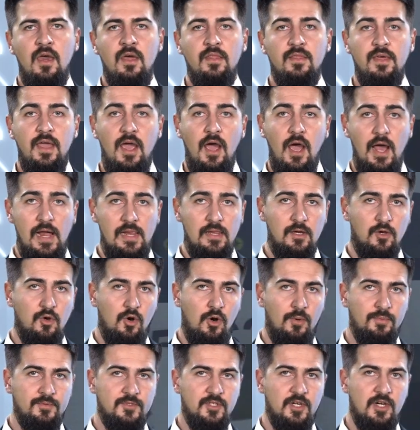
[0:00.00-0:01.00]
The
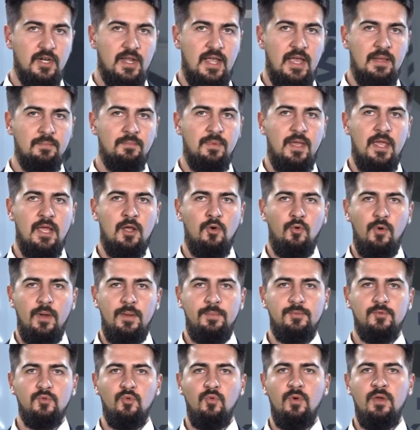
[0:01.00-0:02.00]
helicopter can be
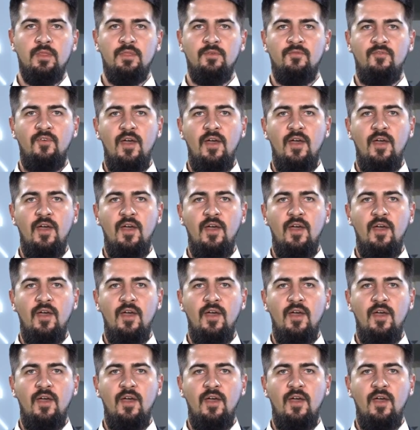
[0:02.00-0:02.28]
equipped with